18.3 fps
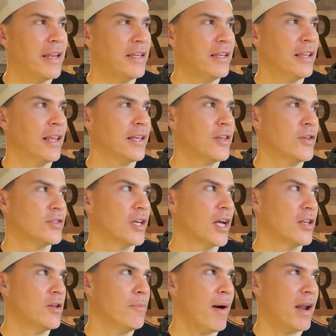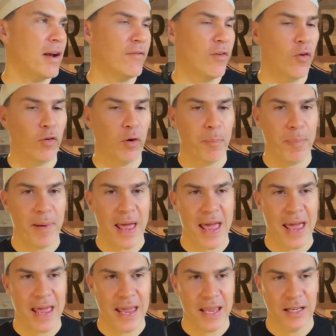and like you said, you might have
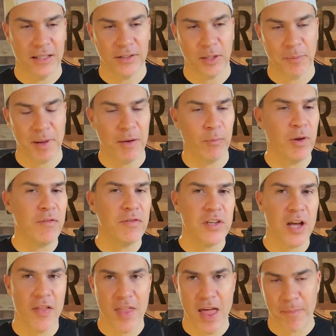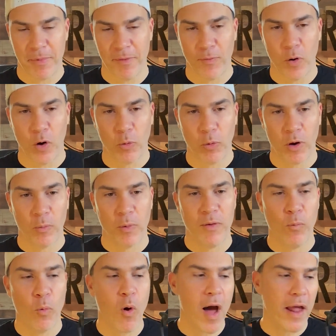overpaid a little bit. And we've done that before where we
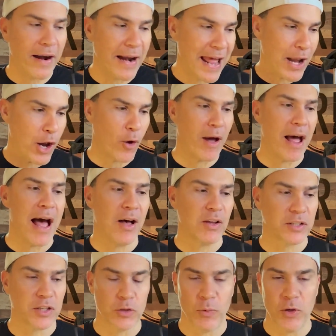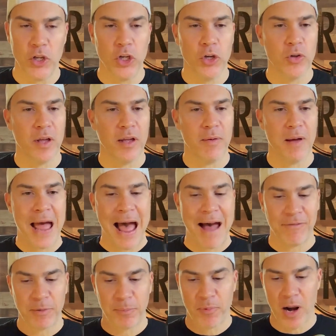wanted to do a house because we knew that
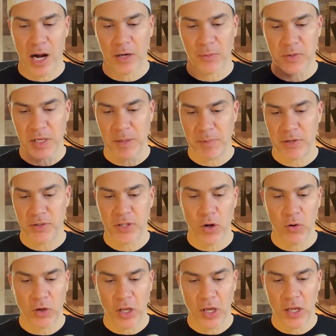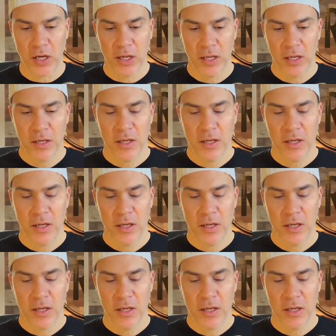after product was going to be so good.